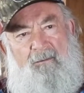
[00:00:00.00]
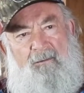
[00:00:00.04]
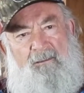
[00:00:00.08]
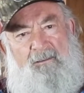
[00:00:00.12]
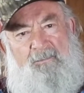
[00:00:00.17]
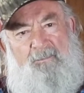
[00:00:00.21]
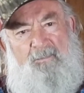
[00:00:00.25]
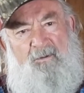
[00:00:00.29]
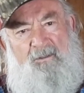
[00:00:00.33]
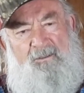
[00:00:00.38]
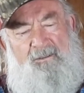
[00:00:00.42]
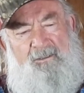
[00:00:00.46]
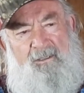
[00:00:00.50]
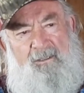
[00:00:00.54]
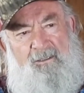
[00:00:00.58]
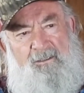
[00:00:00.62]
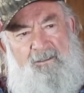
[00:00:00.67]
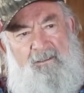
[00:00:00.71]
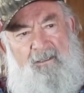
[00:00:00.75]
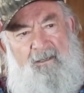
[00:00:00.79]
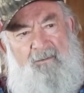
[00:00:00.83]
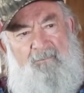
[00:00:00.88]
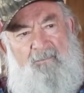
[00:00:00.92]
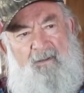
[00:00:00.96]
that's
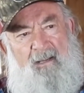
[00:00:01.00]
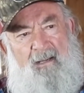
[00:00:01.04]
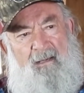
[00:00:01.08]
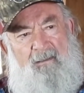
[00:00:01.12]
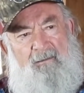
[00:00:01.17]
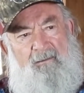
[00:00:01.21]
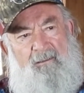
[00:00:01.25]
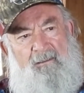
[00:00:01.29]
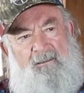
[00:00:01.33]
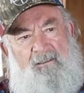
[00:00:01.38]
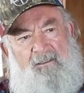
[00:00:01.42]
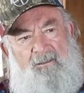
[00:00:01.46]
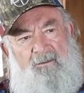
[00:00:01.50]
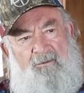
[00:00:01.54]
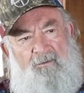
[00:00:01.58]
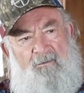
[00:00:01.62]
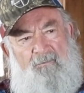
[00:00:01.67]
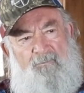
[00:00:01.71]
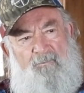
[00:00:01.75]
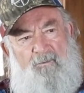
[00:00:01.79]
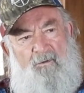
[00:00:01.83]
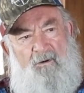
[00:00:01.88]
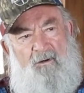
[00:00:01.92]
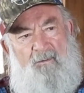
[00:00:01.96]
precisionally made, that's
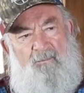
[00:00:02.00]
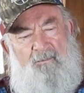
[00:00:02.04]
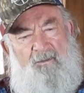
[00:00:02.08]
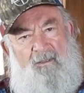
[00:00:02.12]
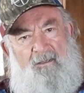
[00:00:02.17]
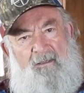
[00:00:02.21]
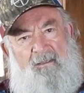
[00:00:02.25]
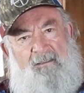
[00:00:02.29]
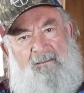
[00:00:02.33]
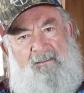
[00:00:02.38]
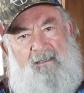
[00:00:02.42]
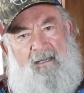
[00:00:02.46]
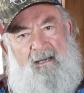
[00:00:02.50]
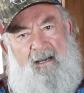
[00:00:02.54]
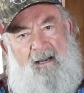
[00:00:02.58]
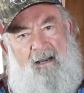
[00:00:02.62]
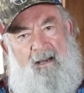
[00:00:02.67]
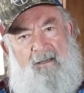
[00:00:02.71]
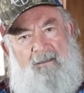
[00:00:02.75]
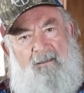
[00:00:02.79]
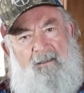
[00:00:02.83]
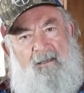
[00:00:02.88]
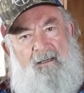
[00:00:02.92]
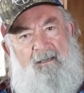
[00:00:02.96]
uniform, that it's
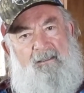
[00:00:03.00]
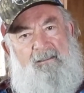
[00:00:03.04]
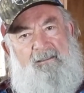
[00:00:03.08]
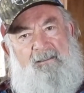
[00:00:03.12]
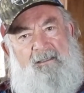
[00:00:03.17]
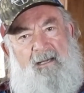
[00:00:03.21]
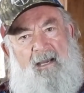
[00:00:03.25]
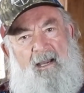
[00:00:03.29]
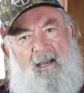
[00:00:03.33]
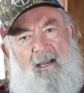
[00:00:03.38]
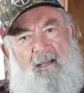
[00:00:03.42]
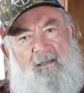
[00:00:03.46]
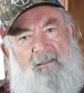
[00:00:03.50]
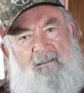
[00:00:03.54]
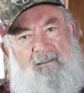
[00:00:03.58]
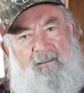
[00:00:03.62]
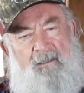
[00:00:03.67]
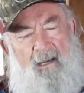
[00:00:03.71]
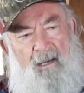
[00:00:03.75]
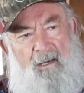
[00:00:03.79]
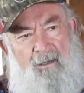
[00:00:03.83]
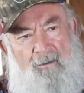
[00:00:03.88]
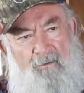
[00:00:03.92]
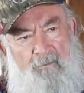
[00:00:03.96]
on size,
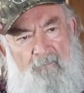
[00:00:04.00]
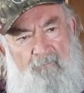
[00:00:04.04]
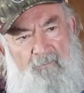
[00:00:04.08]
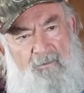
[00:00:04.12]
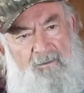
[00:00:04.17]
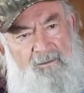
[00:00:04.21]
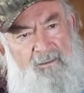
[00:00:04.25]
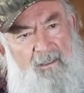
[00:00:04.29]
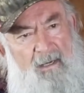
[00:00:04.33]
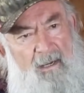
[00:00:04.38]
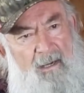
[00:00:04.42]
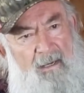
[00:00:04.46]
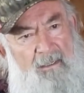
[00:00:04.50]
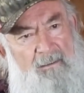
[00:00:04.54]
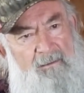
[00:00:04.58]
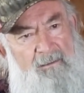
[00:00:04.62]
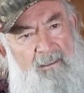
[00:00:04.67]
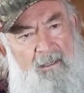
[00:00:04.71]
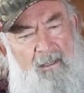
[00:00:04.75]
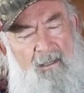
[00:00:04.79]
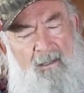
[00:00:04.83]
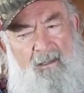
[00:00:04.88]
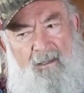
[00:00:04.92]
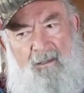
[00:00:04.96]
not
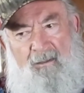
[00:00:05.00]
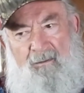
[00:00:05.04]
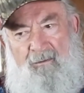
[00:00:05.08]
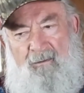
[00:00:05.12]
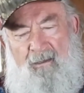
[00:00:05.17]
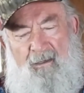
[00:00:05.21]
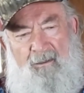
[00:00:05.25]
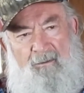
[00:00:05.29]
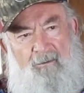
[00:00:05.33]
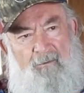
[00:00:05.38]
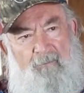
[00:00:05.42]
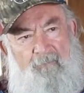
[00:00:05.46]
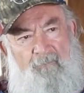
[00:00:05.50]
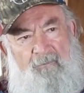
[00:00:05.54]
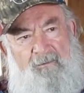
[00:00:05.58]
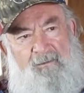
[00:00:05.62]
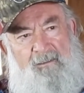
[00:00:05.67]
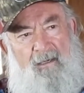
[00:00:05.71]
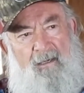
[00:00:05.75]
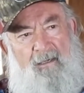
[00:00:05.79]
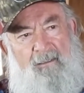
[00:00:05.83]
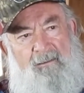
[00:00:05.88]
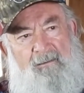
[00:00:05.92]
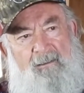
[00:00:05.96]
oversized, not
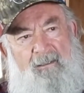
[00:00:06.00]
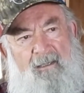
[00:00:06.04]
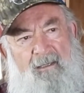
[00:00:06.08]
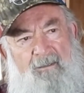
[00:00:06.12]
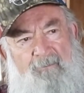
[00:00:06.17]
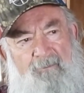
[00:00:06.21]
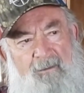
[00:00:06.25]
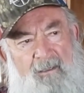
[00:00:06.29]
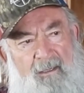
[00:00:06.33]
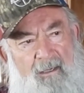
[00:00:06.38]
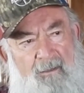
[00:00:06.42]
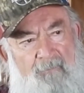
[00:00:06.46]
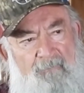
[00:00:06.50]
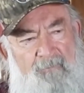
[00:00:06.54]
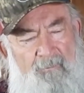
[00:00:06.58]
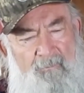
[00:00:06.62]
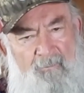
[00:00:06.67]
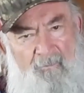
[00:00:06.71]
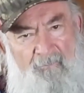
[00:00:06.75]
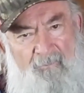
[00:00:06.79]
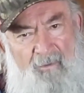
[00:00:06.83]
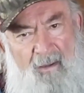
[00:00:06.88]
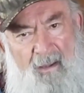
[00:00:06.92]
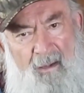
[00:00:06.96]
oversized like we get
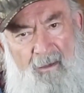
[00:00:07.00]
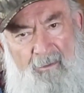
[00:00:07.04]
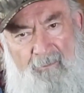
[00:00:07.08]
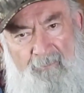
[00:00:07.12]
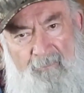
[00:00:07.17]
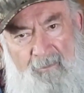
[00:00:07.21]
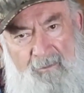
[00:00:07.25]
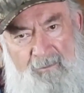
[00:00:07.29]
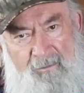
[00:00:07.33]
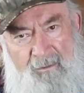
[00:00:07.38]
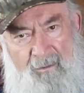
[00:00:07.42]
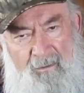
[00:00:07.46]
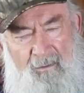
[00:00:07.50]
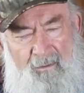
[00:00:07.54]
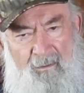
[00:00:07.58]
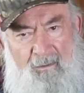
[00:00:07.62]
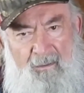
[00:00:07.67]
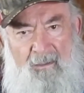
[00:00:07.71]
from the factories.